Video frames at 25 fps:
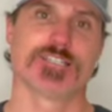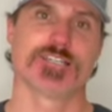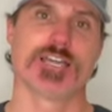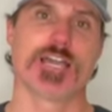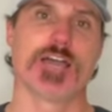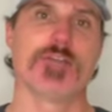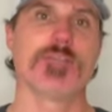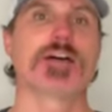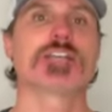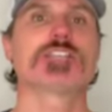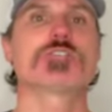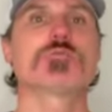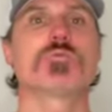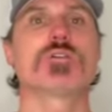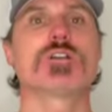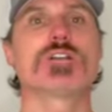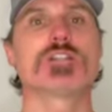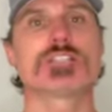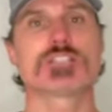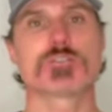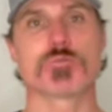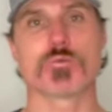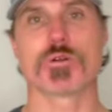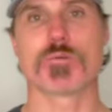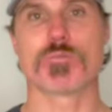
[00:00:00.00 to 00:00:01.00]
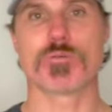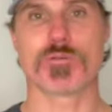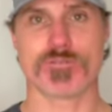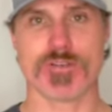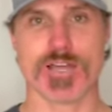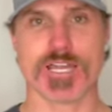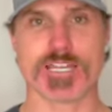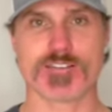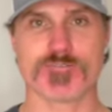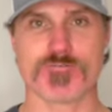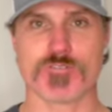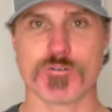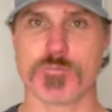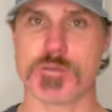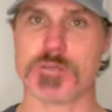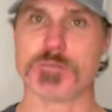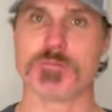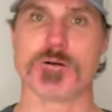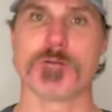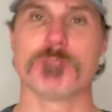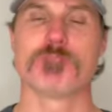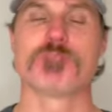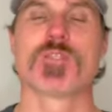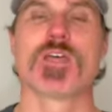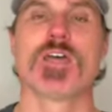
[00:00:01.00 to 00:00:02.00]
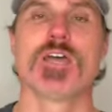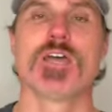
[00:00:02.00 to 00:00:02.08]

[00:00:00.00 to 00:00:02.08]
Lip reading: And that's what it is that we're providing for people.